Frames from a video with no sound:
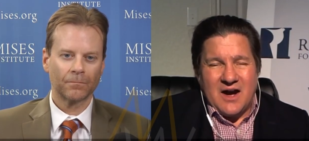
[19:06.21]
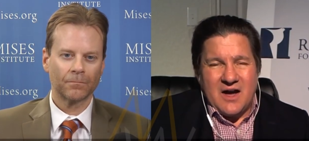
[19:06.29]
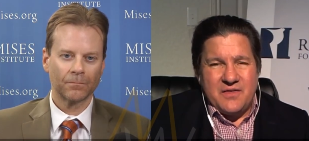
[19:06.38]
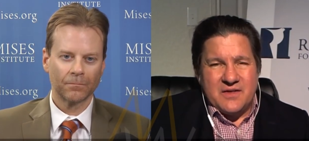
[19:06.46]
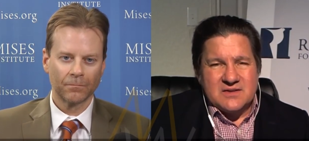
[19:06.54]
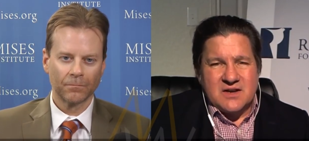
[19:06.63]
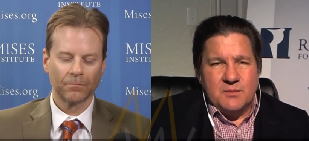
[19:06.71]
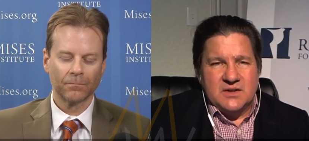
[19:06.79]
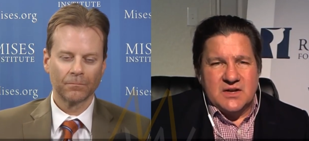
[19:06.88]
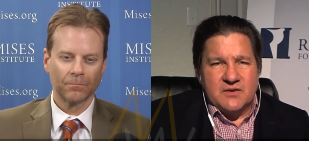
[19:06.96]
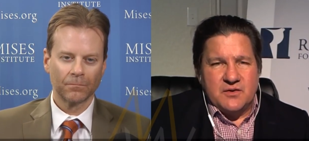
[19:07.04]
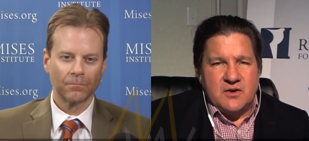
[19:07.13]
Speaker 1: I think it's going to
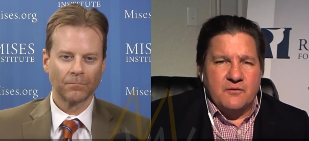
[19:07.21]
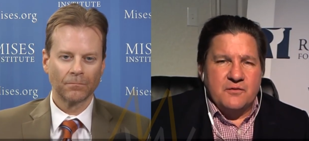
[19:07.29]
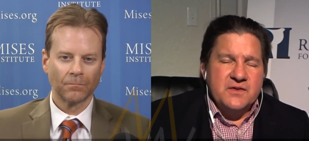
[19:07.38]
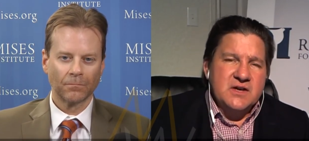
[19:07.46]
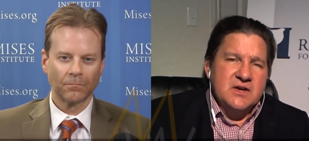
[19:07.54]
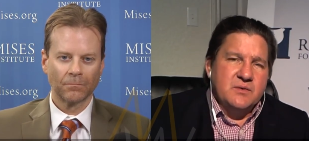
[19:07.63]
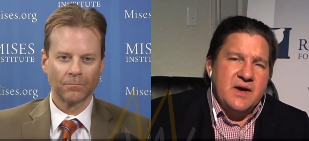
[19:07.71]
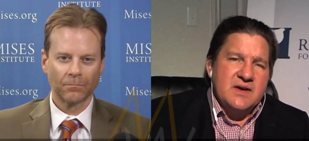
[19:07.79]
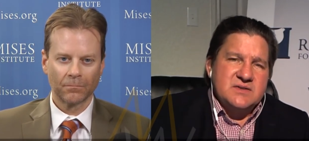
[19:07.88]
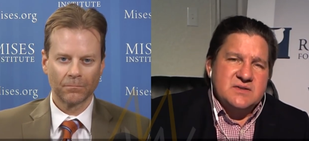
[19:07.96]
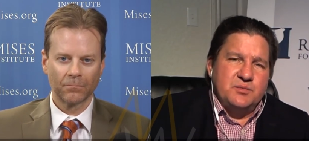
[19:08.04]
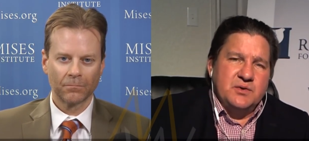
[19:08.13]
be difficult for the
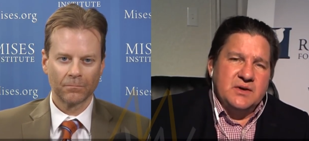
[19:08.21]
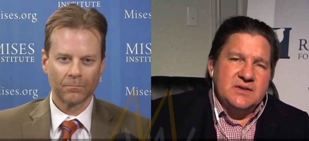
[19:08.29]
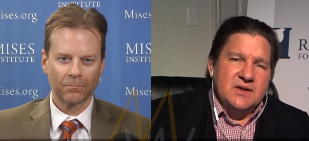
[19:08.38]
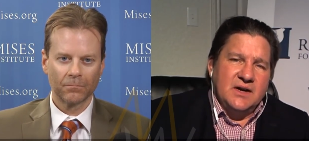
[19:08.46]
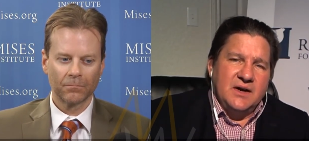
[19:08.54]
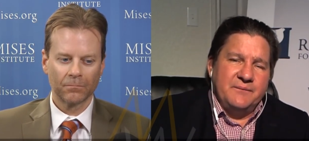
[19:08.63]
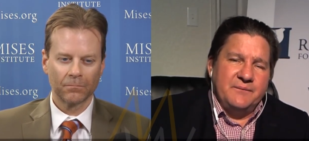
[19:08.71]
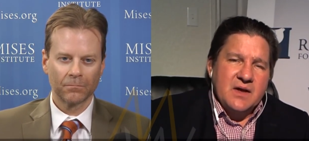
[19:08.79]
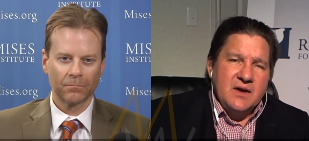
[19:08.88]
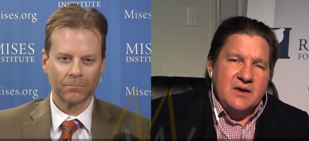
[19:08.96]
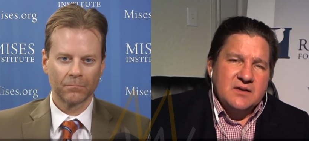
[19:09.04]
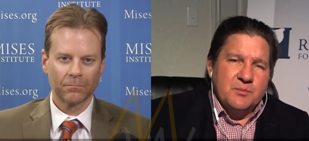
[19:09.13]
U.S. to put
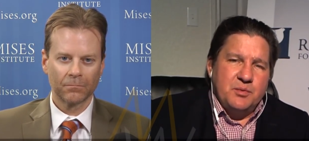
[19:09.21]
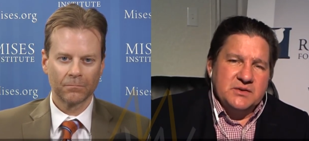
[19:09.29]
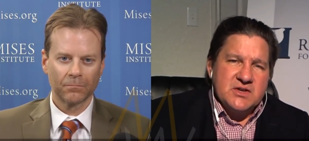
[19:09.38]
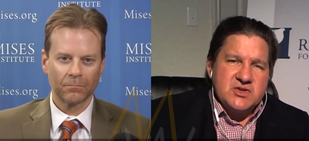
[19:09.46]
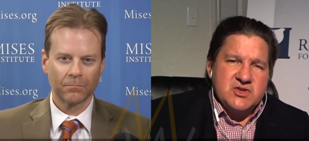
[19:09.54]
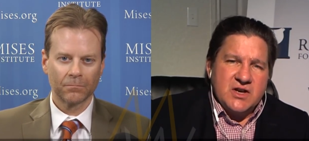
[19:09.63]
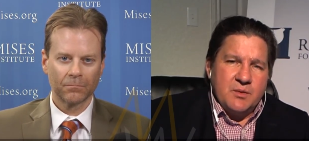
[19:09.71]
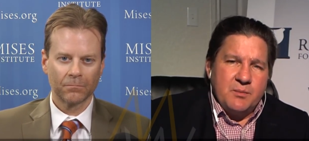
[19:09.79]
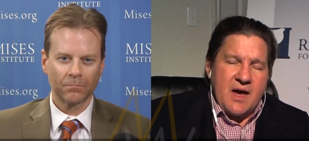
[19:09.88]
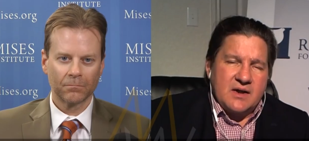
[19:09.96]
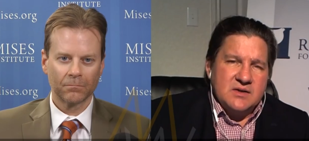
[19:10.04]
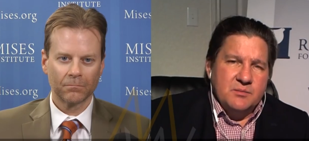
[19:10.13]
this genie
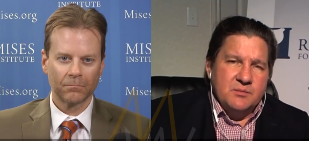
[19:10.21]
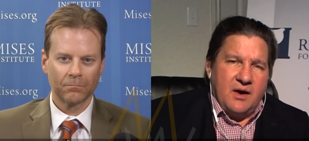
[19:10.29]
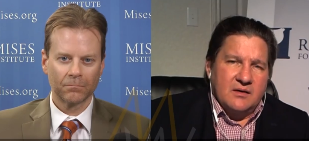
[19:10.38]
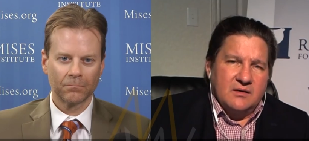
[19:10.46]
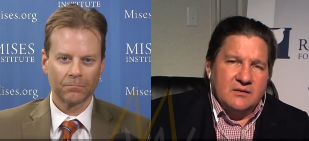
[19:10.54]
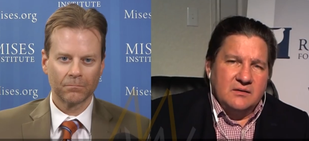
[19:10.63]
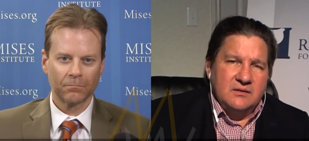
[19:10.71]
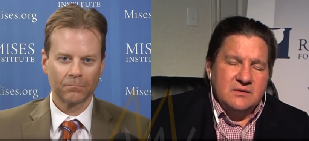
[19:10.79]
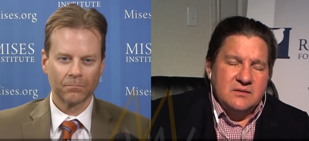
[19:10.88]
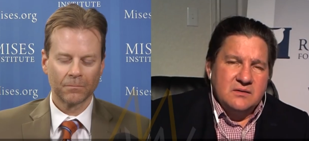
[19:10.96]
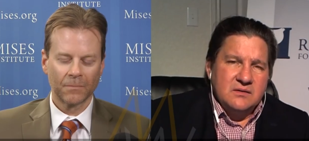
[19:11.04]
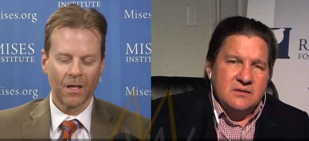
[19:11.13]
back in the bottle.
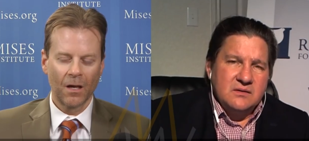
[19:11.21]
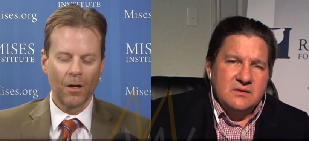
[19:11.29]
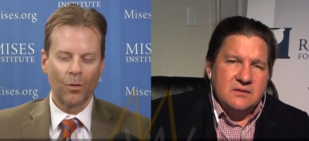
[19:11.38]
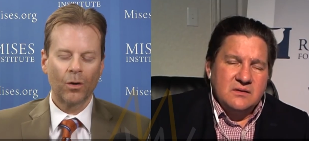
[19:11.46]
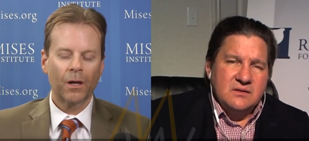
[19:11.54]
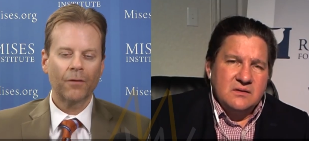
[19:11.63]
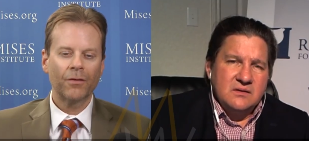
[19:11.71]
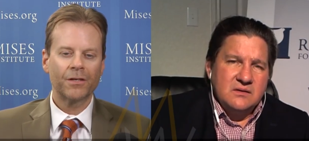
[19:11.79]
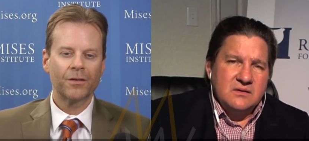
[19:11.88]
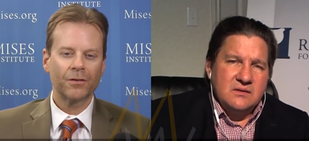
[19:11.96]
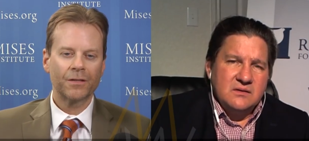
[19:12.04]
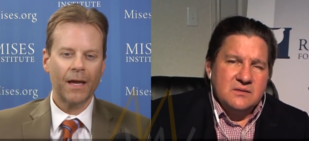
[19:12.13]
Speaker 2: Well, give
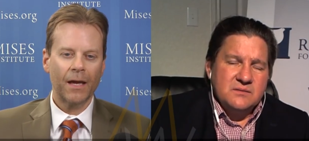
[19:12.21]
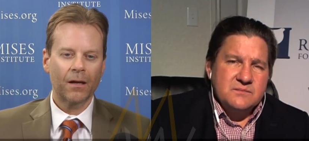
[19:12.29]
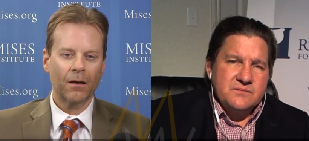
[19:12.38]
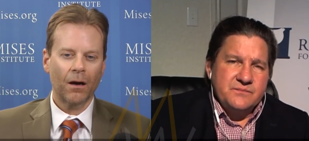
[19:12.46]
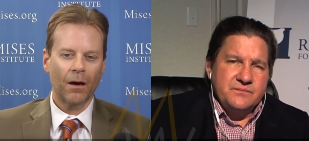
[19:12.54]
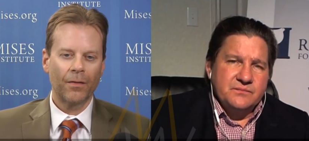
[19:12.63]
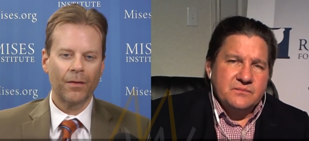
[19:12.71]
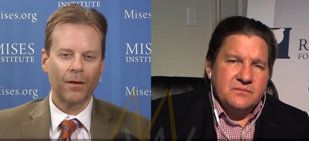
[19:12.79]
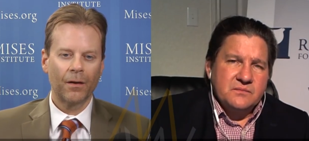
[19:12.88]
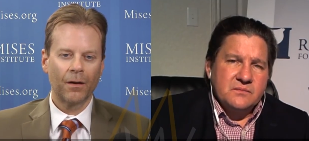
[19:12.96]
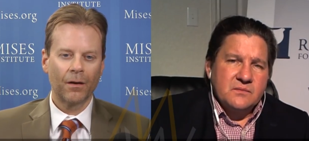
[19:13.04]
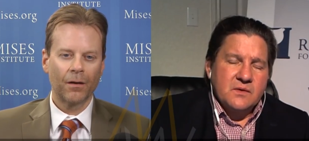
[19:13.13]
us your take on
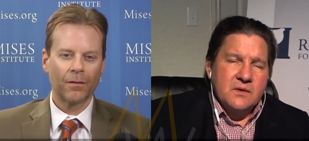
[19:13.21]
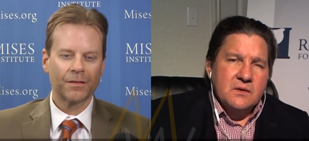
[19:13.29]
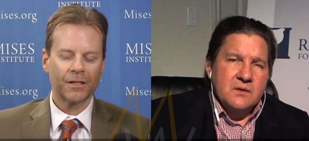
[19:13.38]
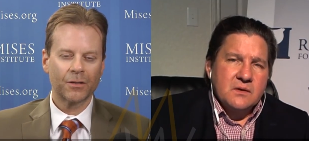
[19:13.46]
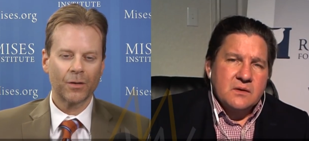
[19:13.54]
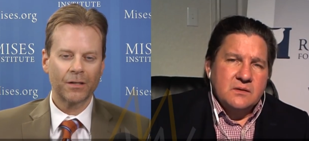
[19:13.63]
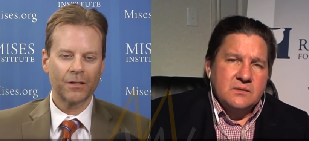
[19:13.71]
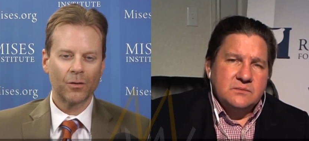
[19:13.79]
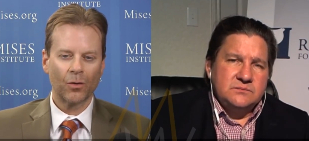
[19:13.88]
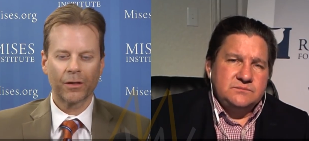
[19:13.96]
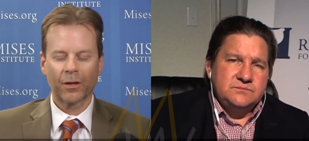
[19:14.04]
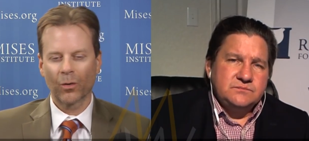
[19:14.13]
the situation
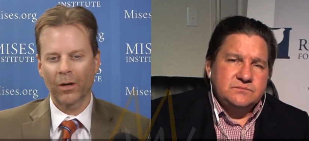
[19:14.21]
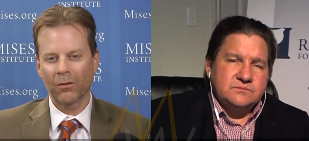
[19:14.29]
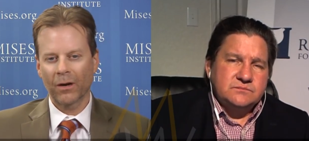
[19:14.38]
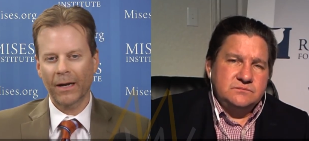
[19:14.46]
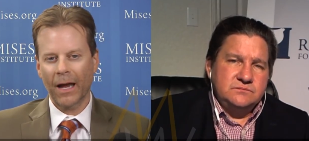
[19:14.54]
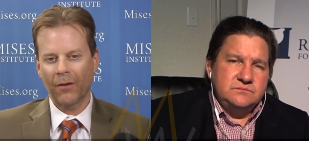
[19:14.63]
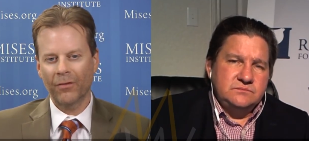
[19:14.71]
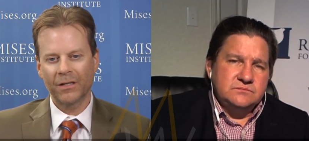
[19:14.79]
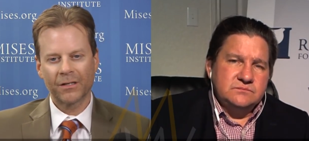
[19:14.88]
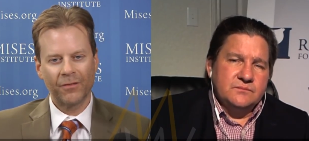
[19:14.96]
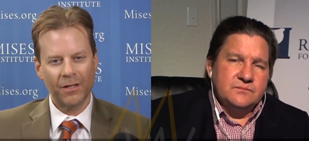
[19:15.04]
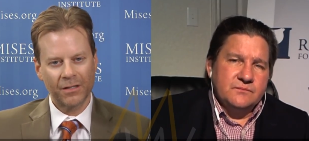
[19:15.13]
in North Korea right now,
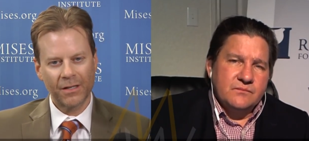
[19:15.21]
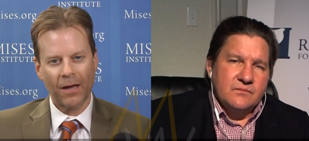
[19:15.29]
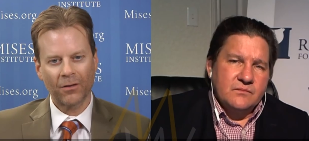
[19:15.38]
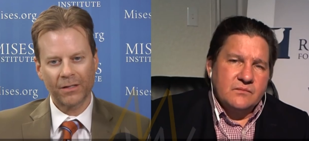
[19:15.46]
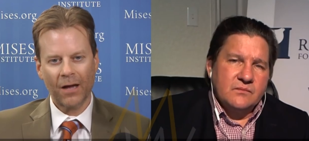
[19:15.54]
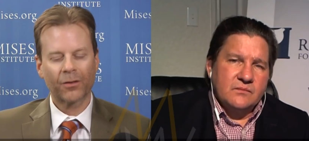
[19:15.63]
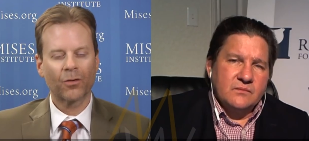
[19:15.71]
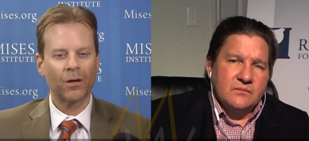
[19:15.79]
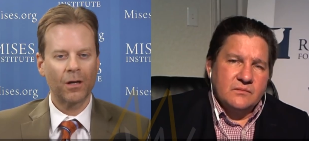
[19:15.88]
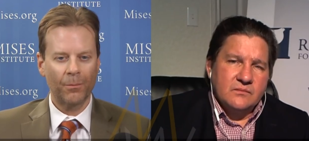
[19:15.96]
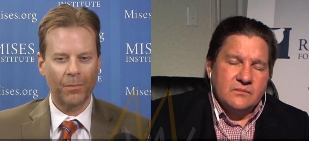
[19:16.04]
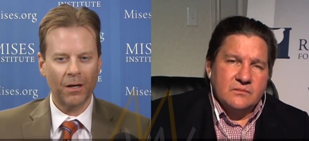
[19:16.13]
vis-a-vis not only South
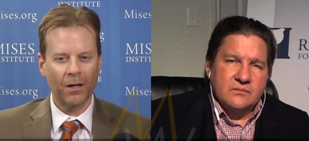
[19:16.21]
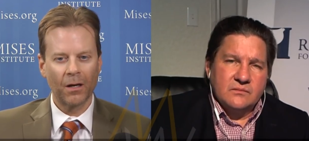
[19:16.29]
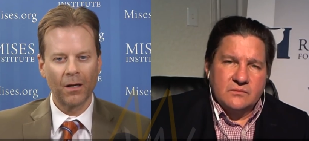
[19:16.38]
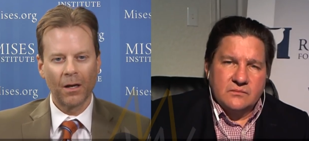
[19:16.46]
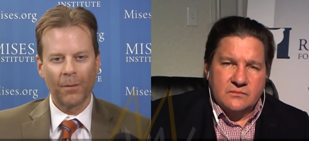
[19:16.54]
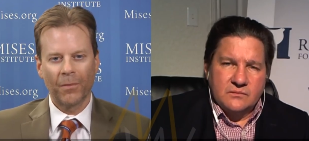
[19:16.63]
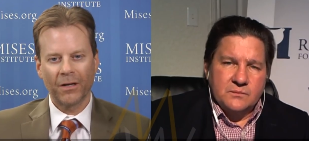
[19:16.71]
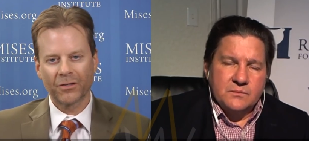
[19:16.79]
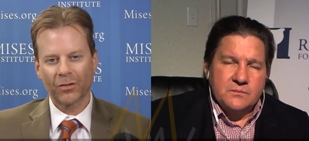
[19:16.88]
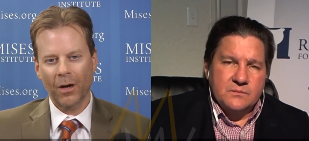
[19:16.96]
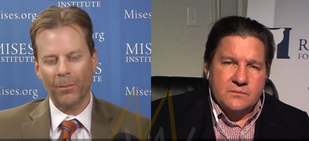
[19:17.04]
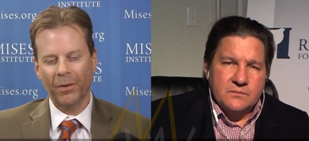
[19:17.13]
Korea but
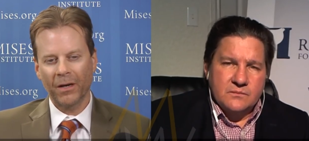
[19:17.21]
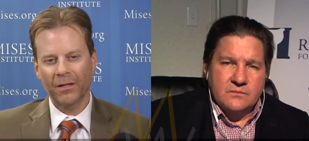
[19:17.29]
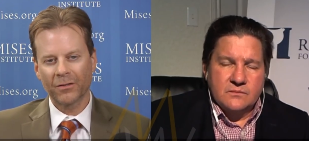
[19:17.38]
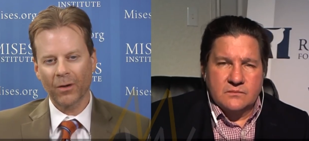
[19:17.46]
Trump and